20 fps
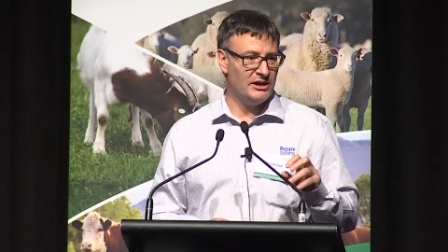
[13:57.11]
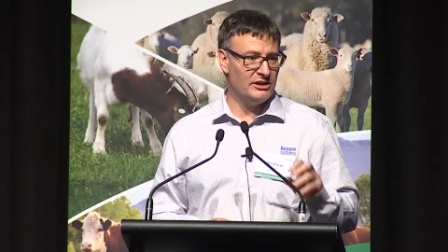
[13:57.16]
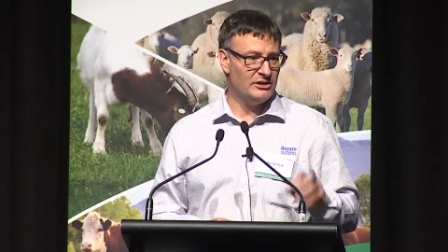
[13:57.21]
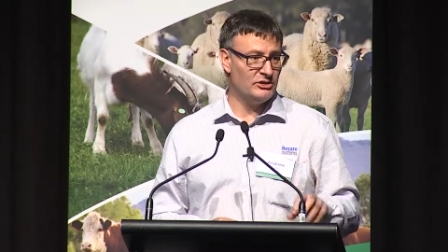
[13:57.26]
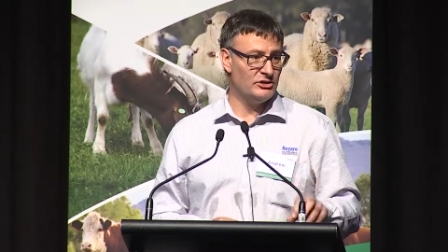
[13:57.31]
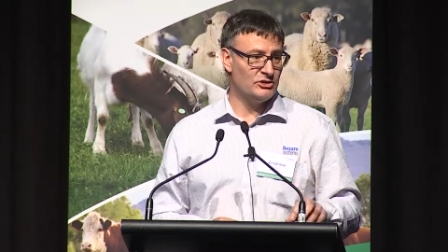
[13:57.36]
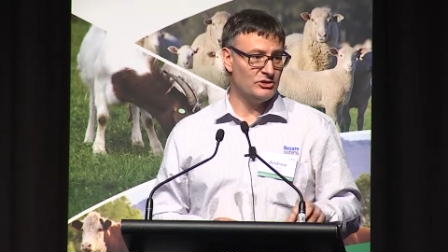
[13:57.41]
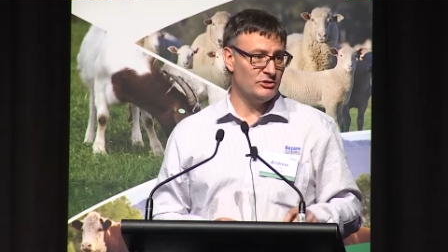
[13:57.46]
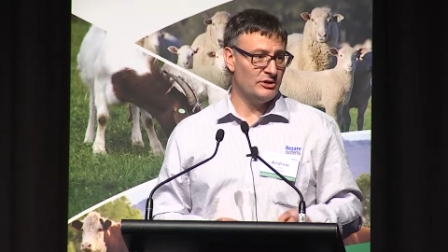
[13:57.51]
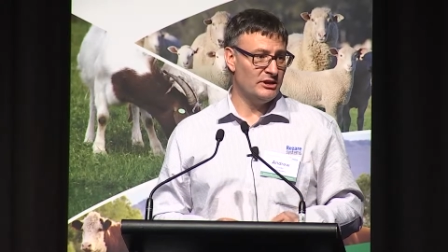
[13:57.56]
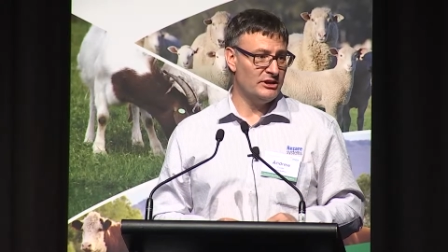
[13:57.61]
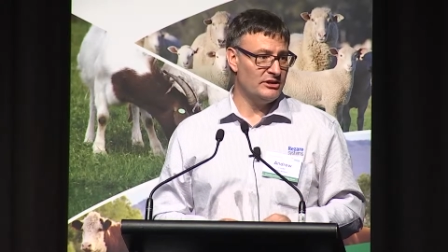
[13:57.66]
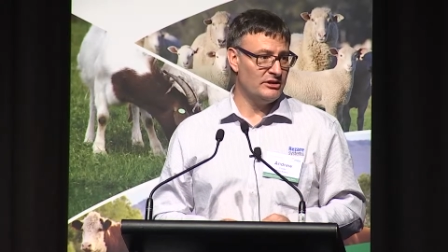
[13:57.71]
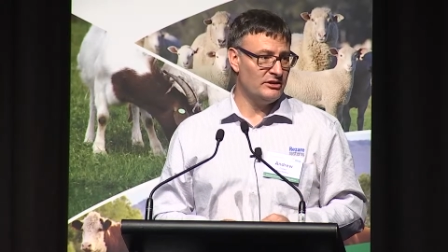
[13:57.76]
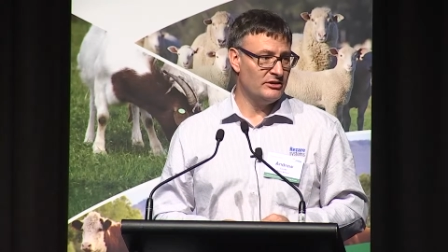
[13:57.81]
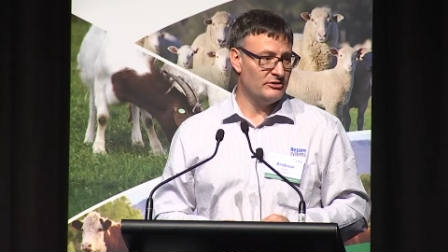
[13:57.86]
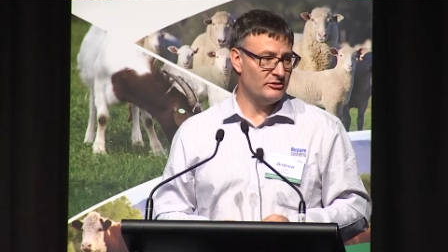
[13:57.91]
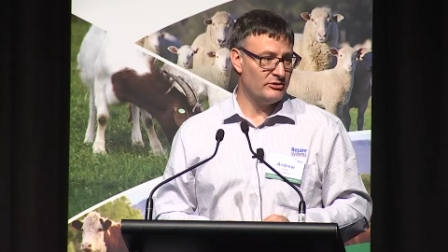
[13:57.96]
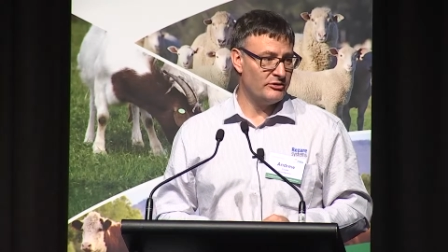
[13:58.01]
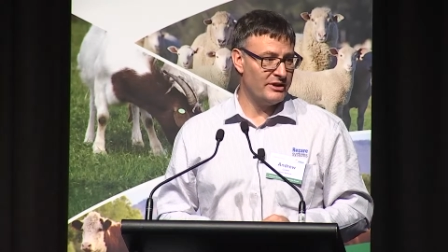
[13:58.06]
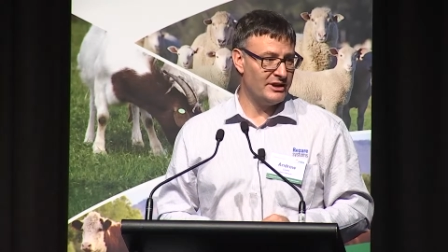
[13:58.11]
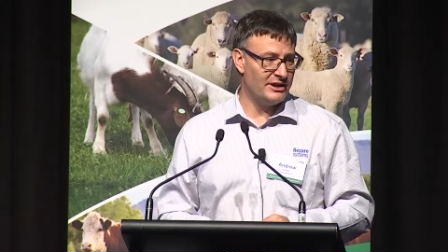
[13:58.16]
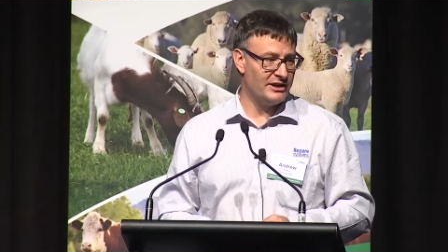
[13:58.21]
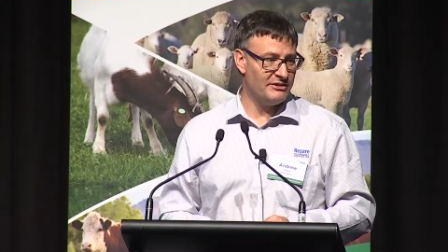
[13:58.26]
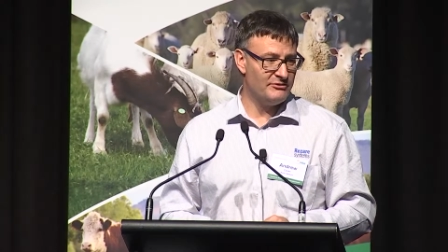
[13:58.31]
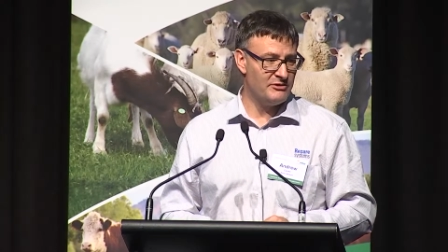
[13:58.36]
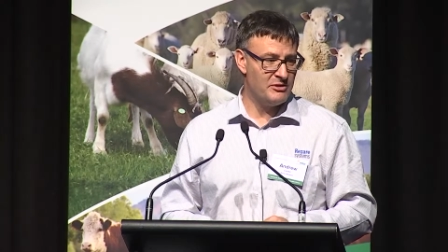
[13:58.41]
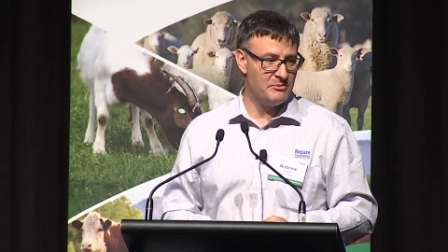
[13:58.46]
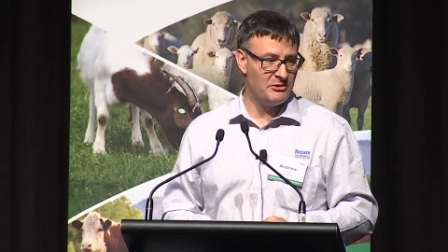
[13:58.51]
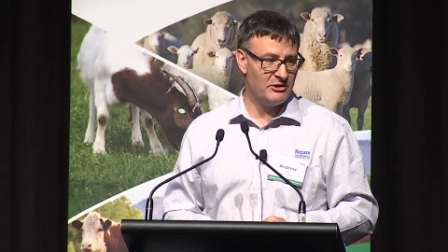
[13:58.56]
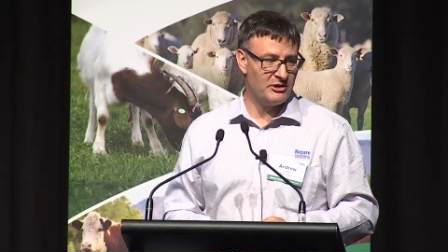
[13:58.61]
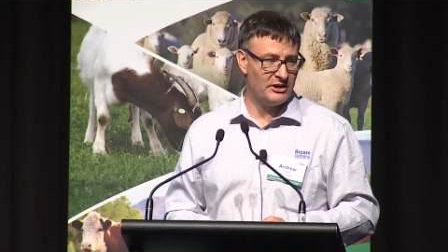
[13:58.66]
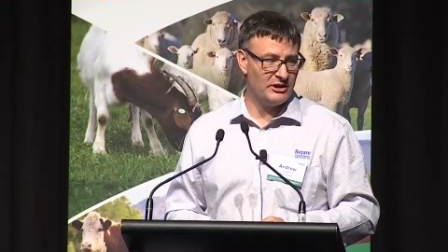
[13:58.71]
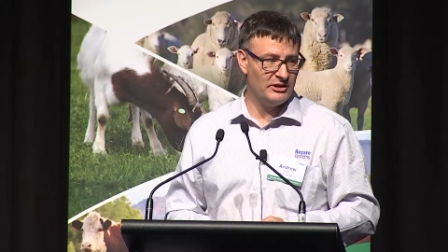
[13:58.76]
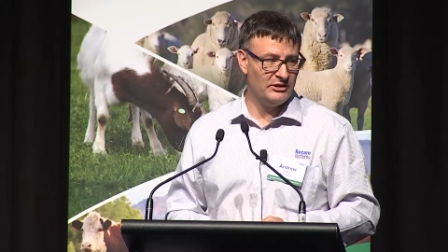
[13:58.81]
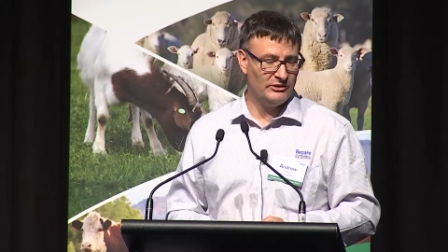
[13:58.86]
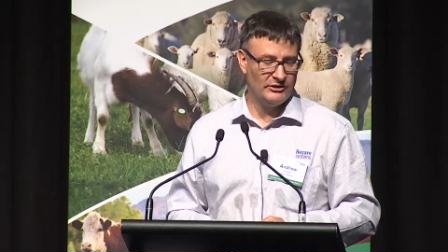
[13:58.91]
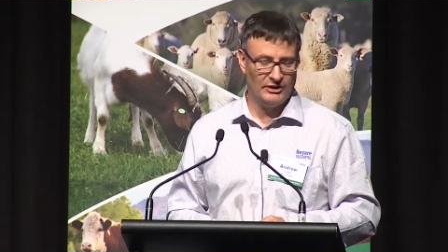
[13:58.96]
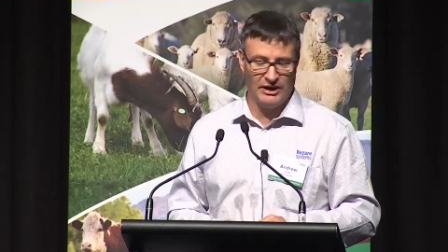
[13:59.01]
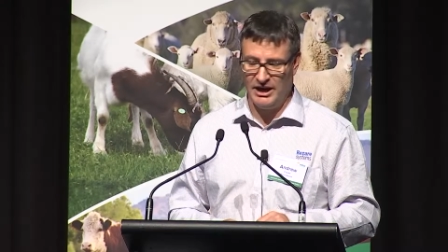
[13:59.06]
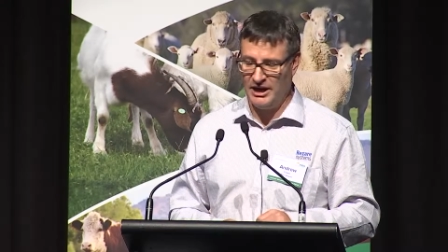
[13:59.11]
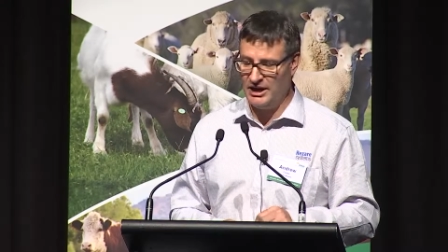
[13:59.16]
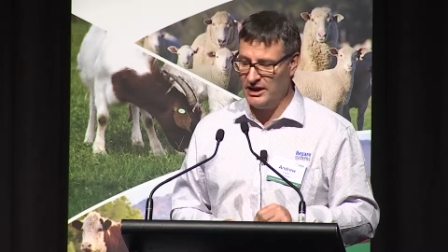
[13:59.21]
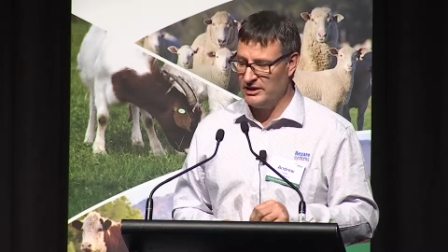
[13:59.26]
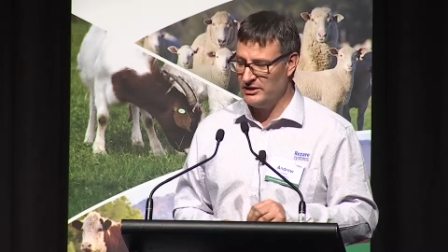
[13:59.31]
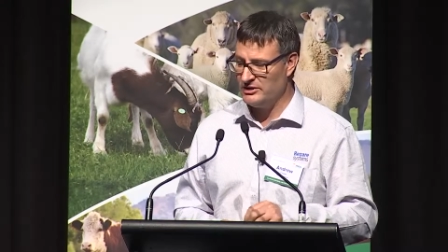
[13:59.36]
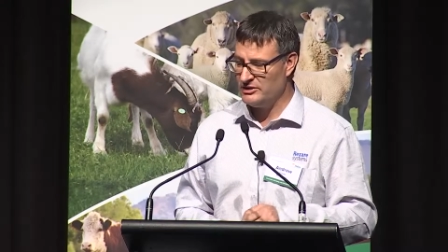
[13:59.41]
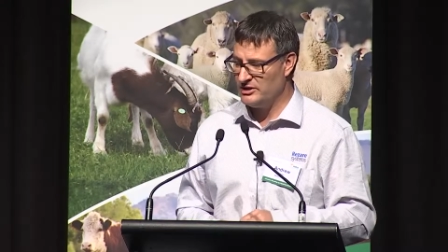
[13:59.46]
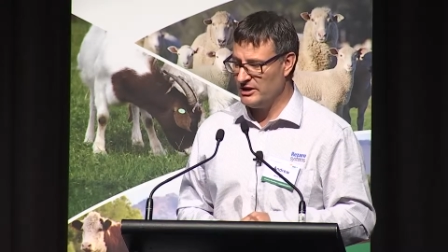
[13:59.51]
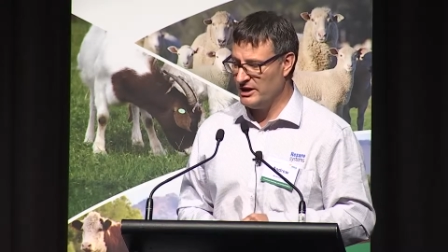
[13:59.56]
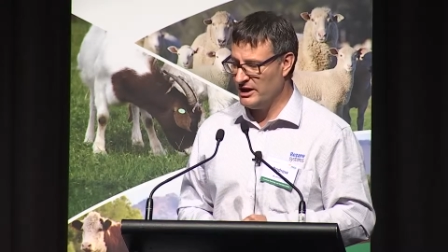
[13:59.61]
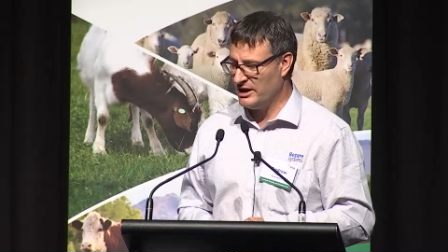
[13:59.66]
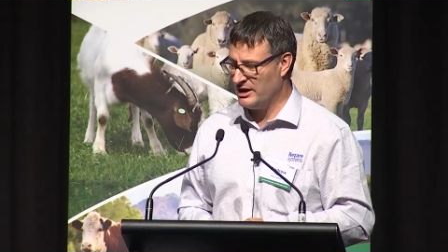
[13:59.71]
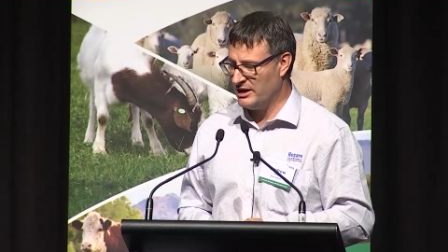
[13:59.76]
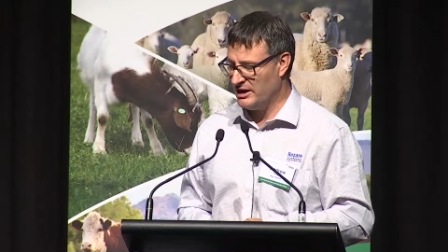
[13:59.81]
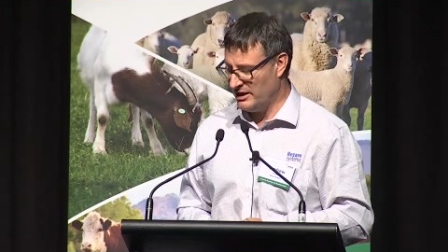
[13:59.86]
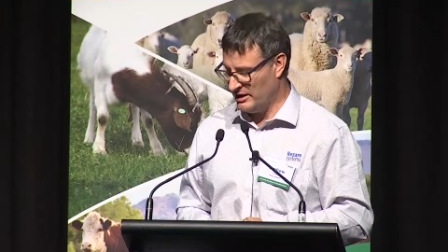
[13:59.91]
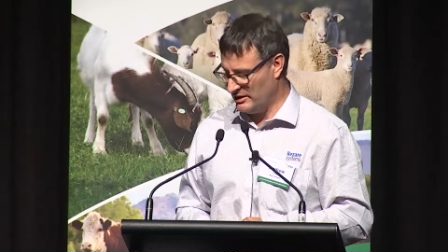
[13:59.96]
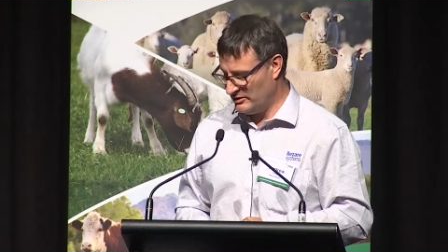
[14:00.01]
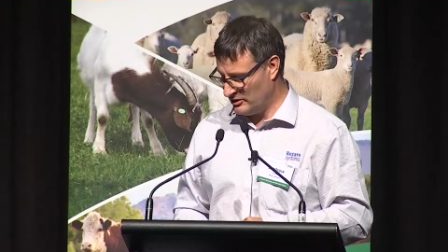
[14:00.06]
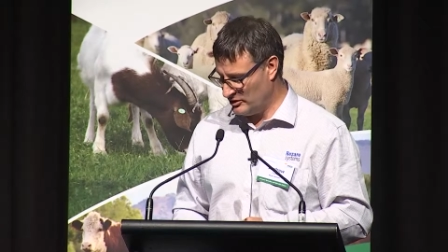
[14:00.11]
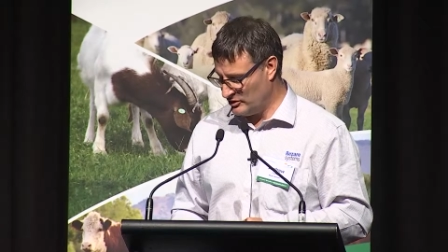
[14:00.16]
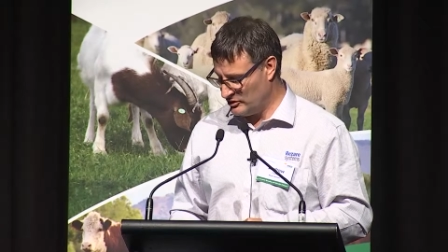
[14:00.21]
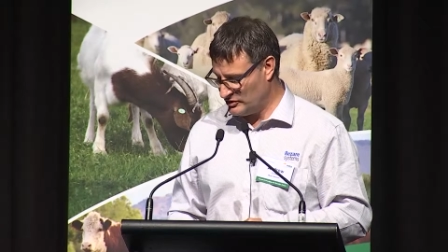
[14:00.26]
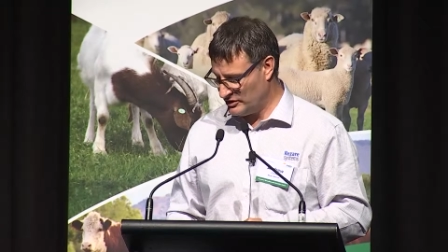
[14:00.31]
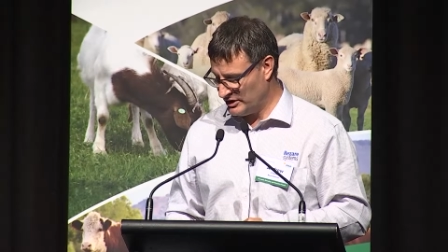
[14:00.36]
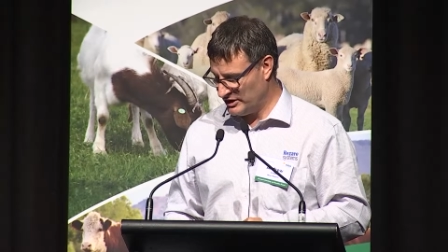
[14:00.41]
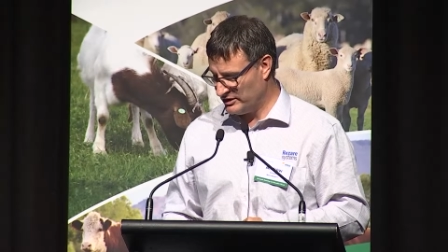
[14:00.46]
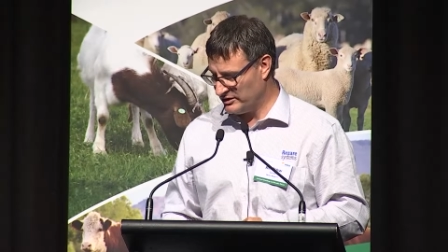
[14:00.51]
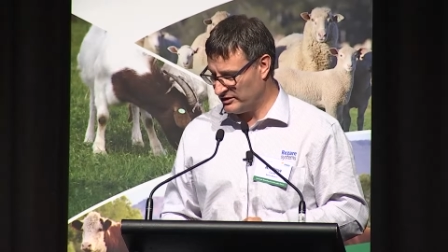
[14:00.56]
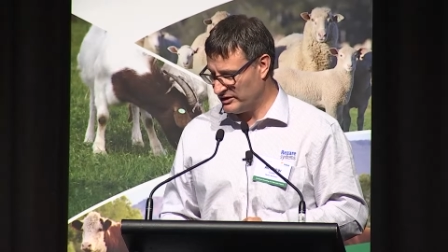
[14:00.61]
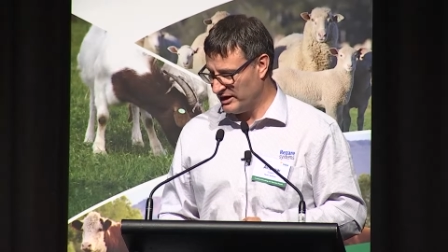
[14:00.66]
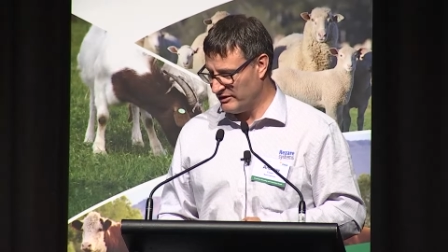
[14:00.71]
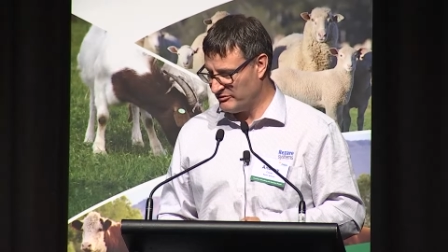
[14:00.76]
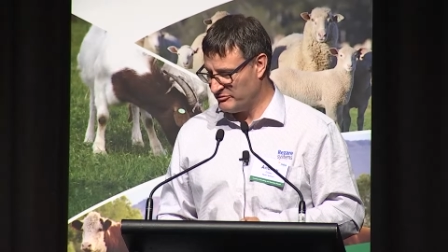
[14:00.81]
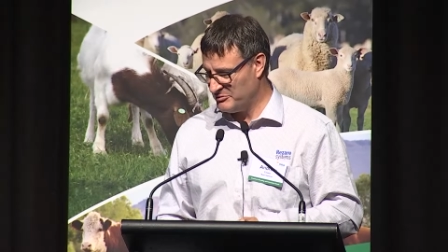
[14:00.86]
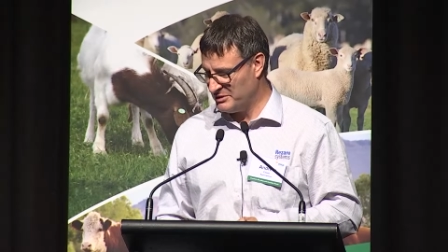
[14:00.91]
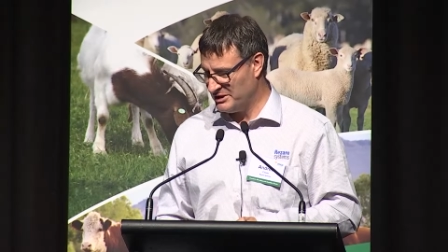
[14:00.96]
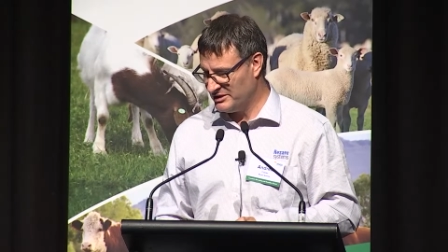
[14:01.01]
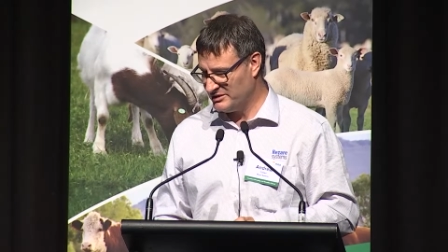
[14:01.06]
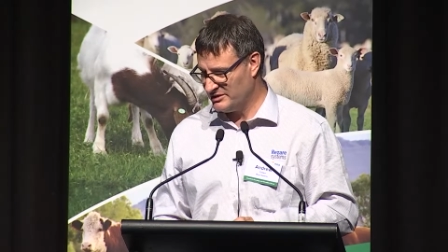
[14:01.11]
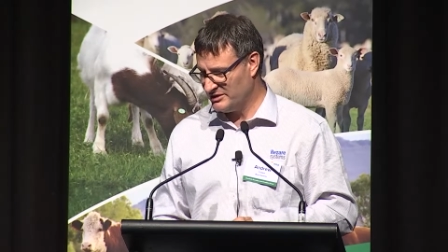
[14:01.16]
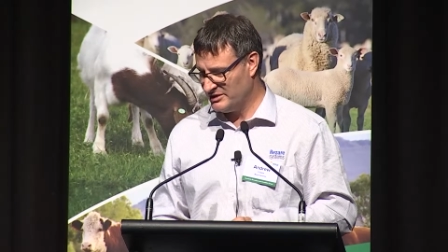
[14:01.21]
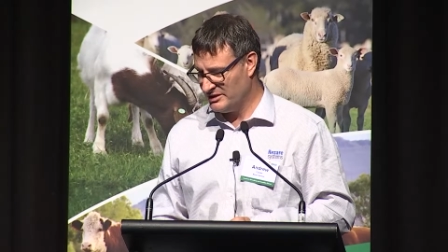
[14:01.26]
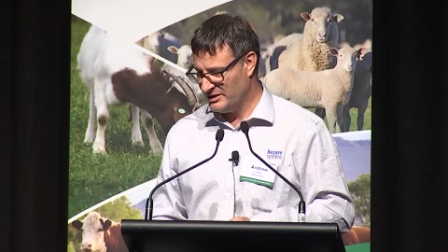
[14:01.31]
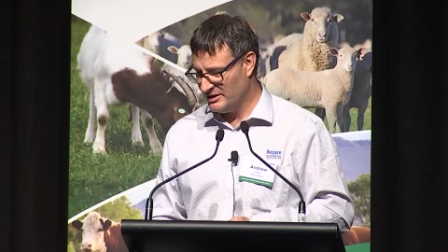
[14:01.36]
industry through our levy bodies and, uh, and the New Zealand government,